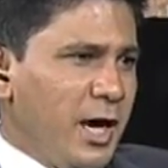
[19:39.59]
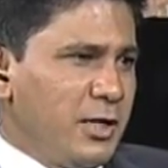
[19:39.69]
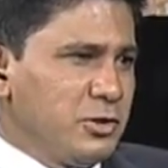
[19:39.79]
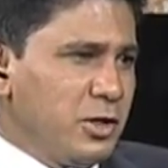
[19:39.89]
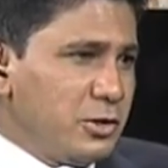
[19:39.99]

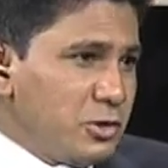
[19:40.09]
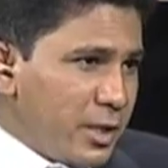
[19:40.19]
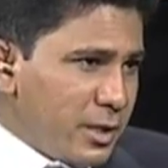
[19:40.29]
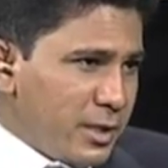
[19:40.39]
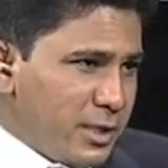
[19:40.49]
And uh,
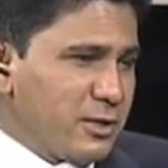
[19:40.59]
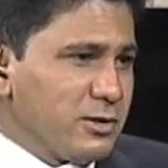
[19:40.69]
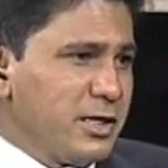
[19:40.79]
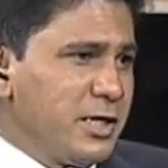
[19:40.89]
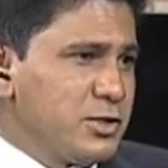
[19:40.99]
uh,
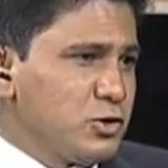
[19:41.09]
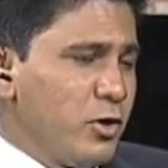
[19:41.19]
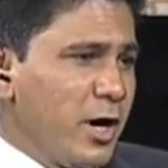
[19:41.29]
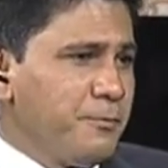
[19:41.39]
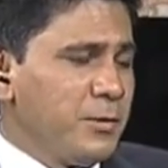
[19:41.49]
another thing is, do
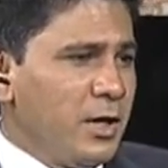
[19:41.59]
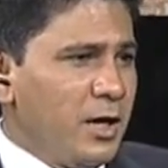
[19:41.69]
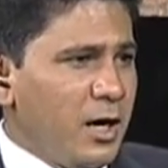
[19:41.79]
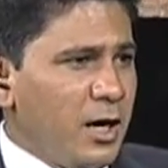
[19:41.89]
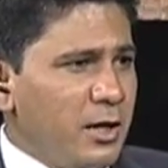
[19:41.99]
you have
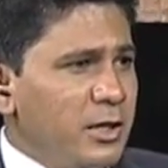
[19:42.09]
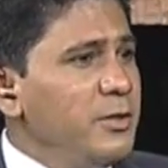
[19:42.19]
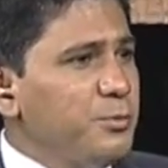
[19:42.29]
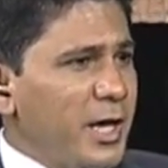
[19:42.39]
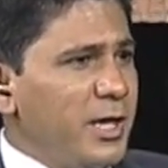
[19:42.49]
uh,
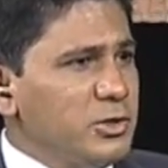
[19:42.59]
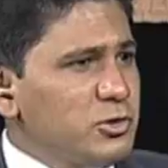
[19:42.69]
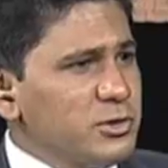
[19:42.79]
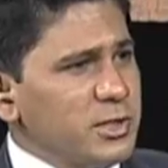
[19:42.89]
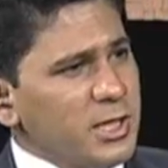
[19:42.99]
any plan
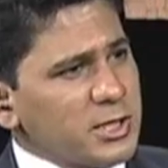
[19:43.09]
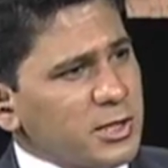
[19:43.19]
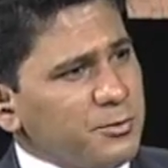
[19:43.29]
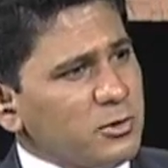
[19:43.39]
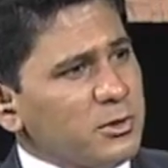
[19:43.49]
to
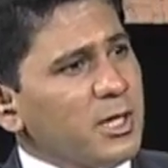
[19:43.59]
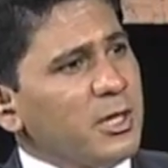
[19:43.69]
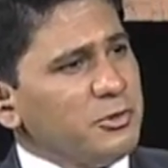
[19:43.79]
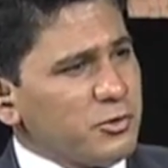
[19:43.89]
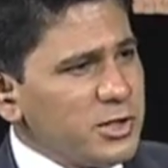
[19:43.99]
suggest about uh,
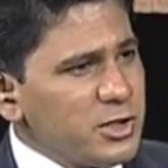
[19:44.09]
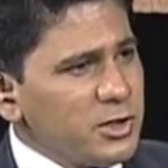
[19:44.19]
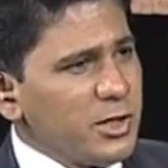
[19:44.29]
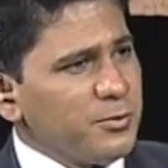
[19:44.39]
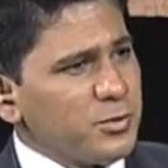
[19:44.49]
increasing the